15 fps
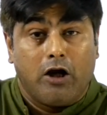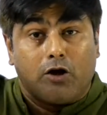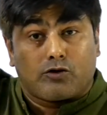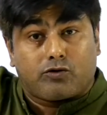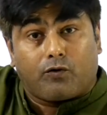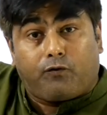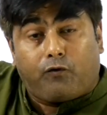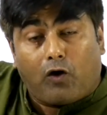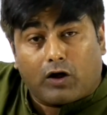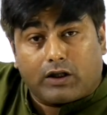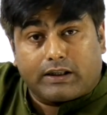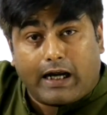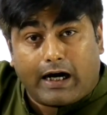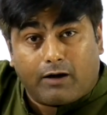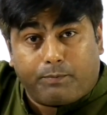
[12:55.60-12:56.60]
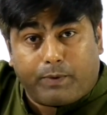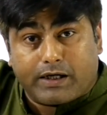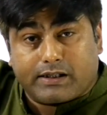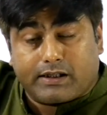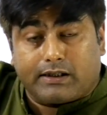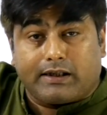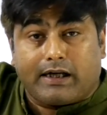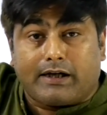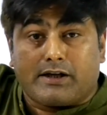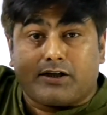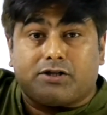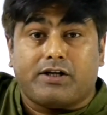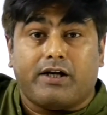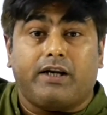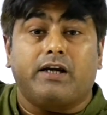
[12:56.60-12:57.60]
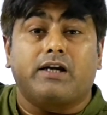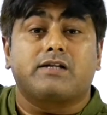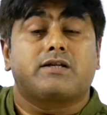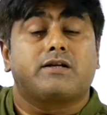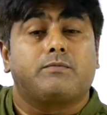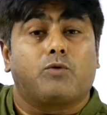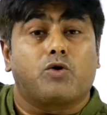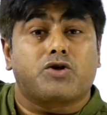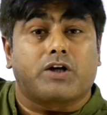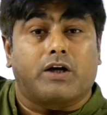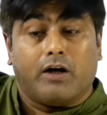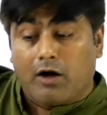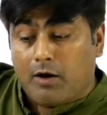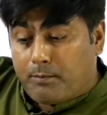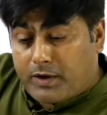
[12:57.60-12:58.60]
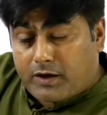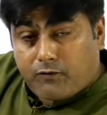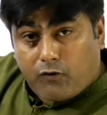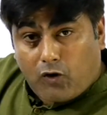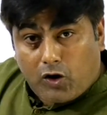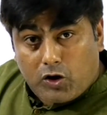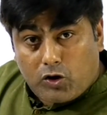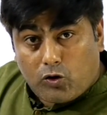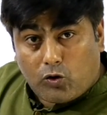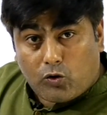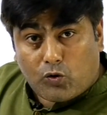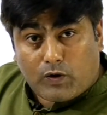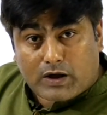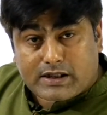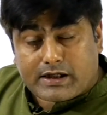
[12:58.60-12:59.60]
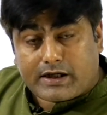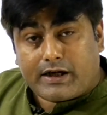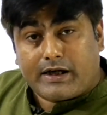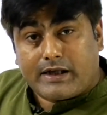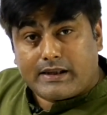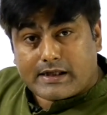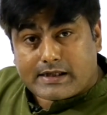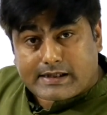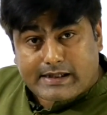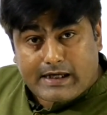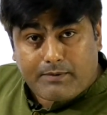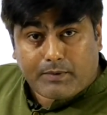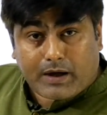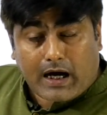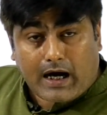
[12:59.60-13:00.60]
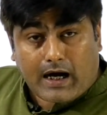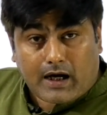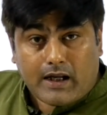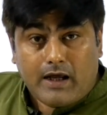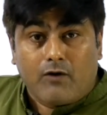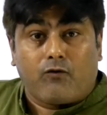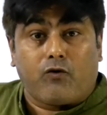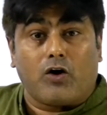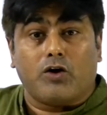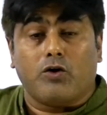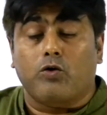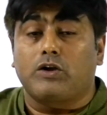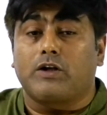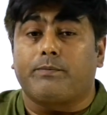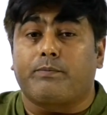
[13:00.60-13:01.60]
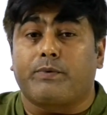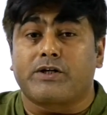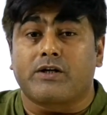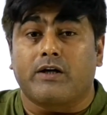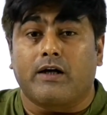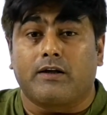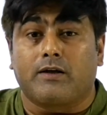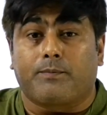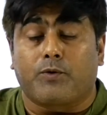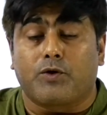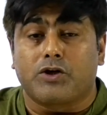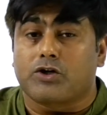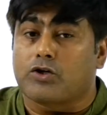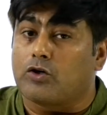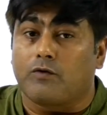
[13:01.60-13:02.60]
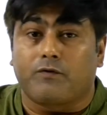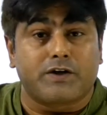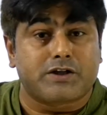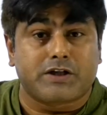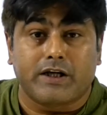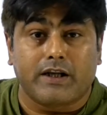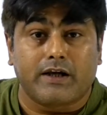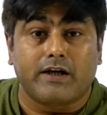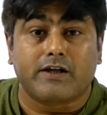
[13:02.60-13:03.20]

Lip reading: So for that person, that steering is in motion, but for you who are sitting in the same car, for you the position of steering